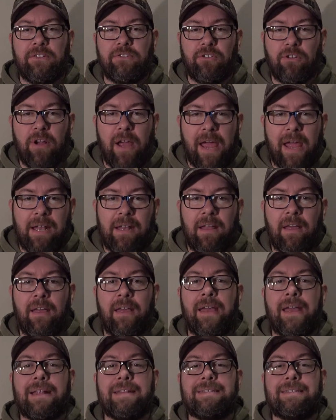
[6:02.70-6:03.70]
terrain,
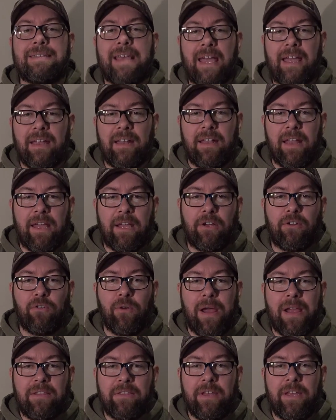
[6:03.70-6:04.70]
and second, it
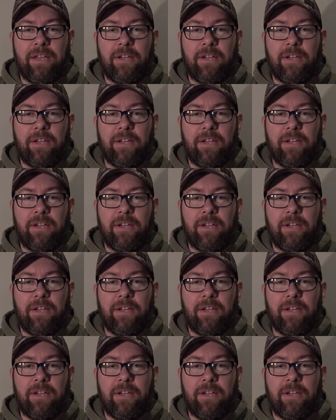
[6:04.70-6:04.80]
greatly